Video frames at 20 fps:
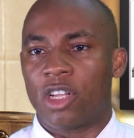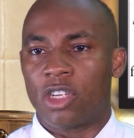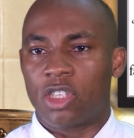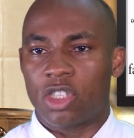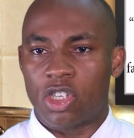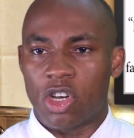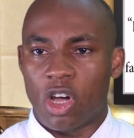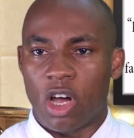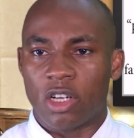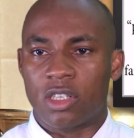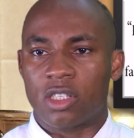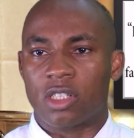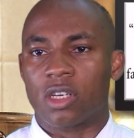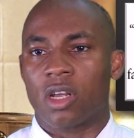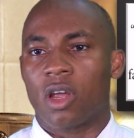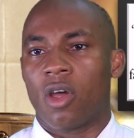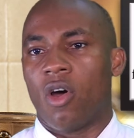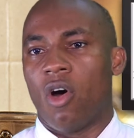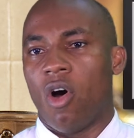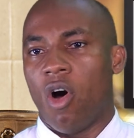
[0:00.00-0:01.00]
the church
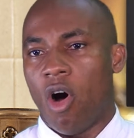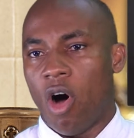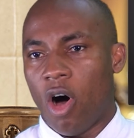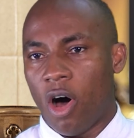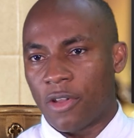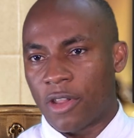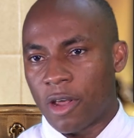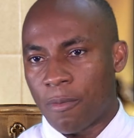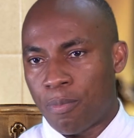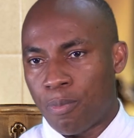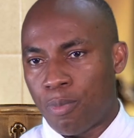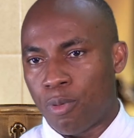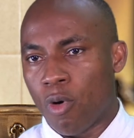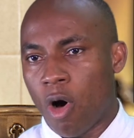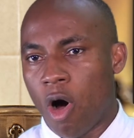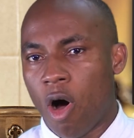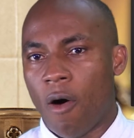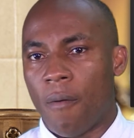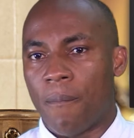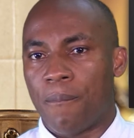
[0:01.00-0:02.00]
or the
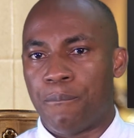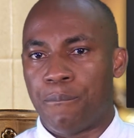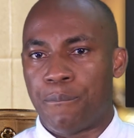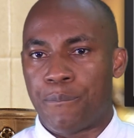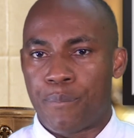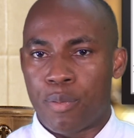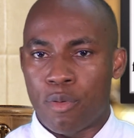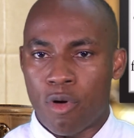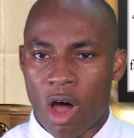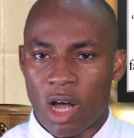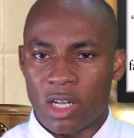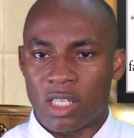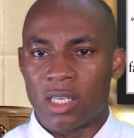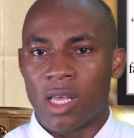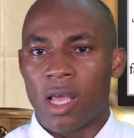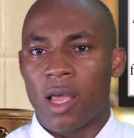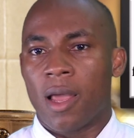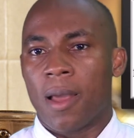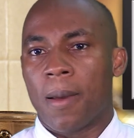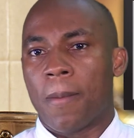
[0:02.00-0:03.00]
poor, brought
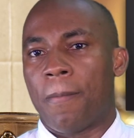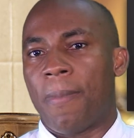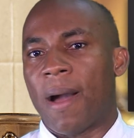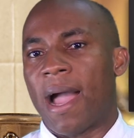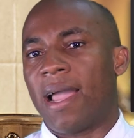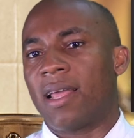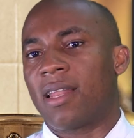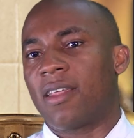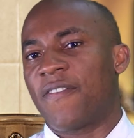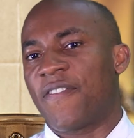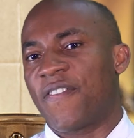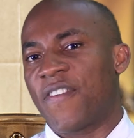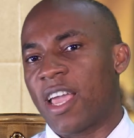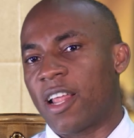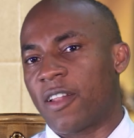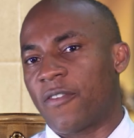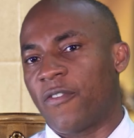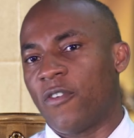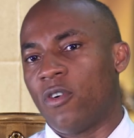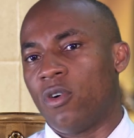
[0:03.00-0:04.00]
by the
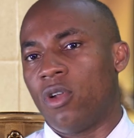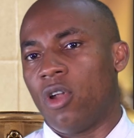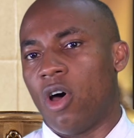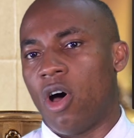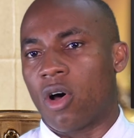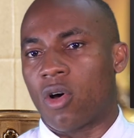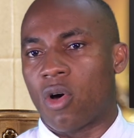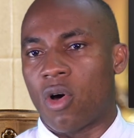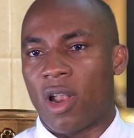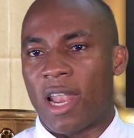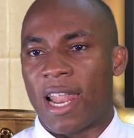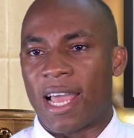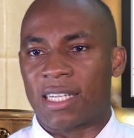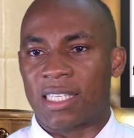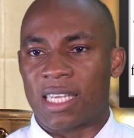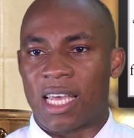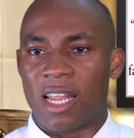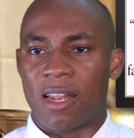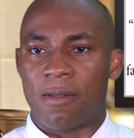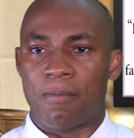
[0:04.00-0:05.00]
faithful or
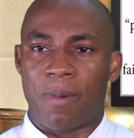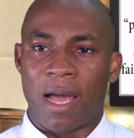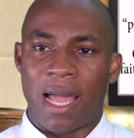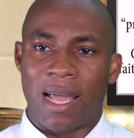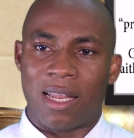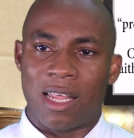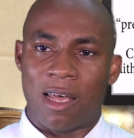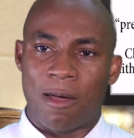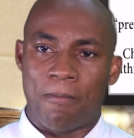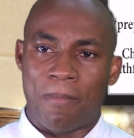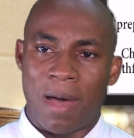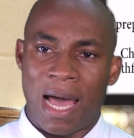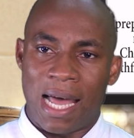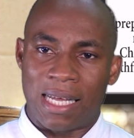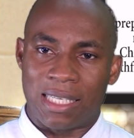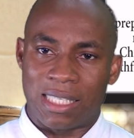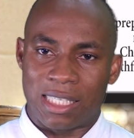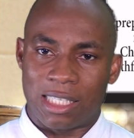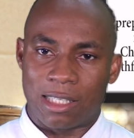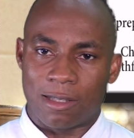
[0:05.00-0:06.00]
collected by the
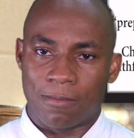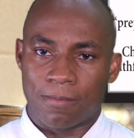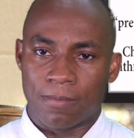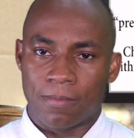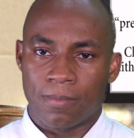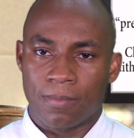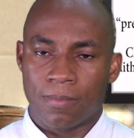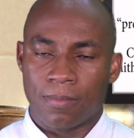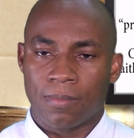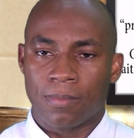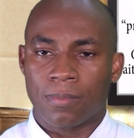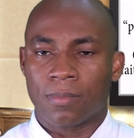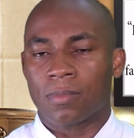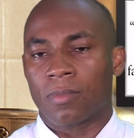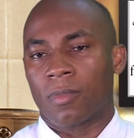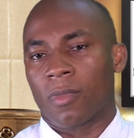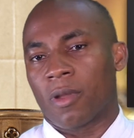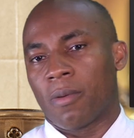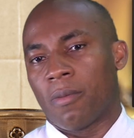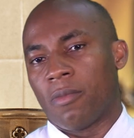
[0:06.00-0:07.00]
Mass.
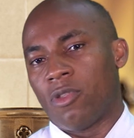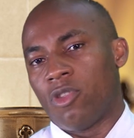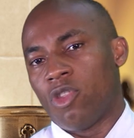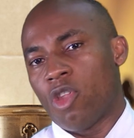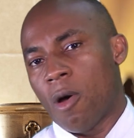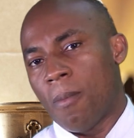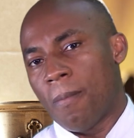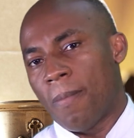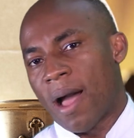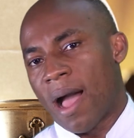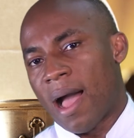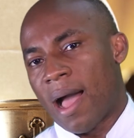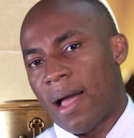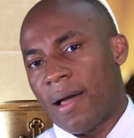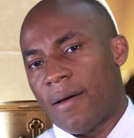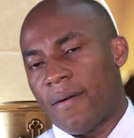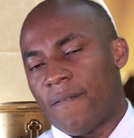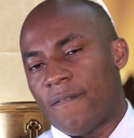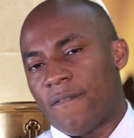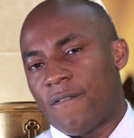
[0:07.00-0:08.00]
Number
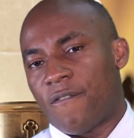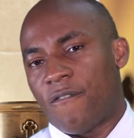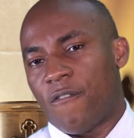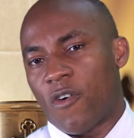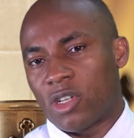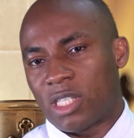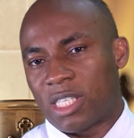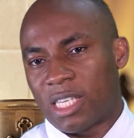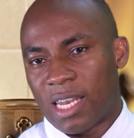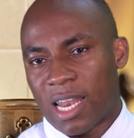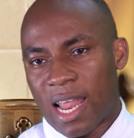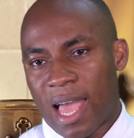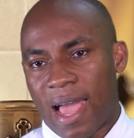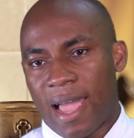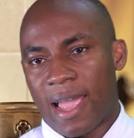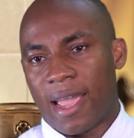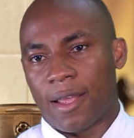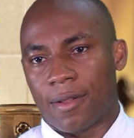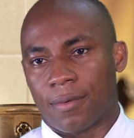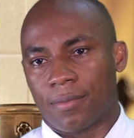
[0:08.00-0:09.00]

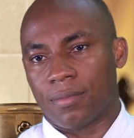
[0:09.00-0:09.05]
49.